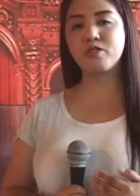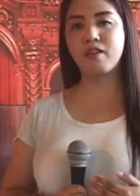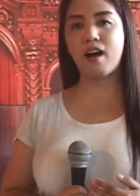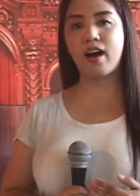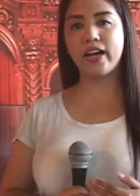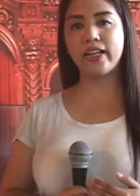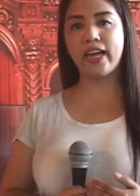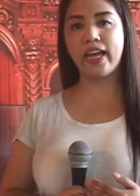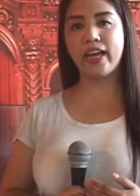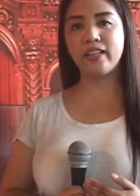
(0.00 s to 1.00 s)
to God.
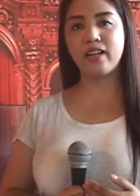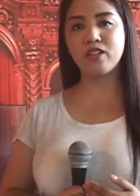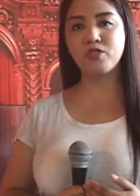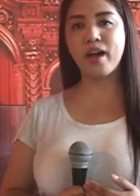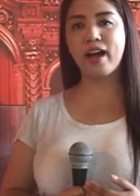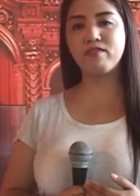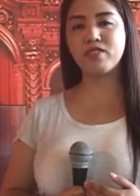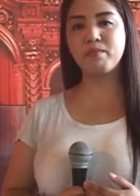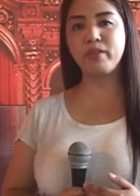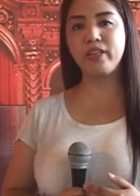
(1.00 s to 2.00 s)
And uh, to have
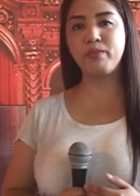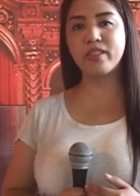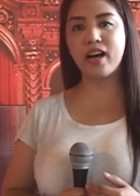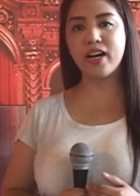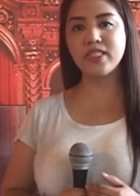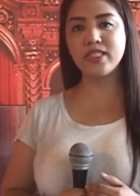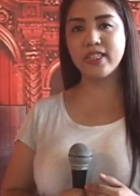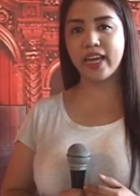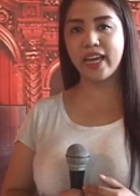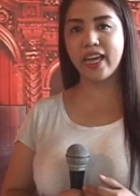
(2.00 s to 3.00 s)
somebody with us
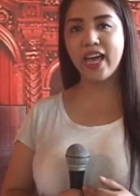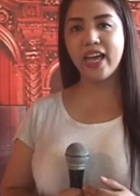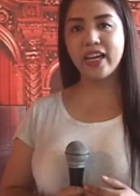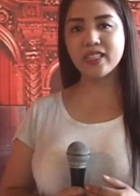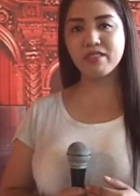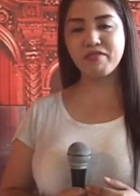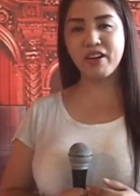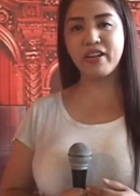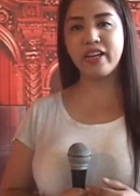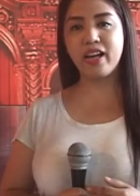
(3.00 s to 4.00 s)
today is a
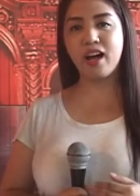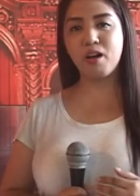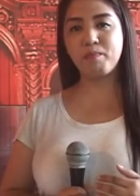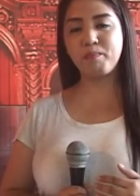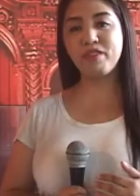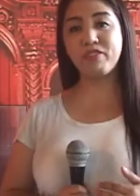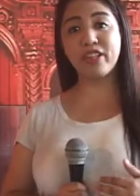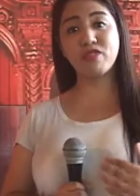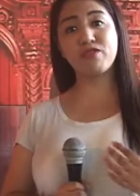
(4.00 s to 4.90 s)
very um, privilege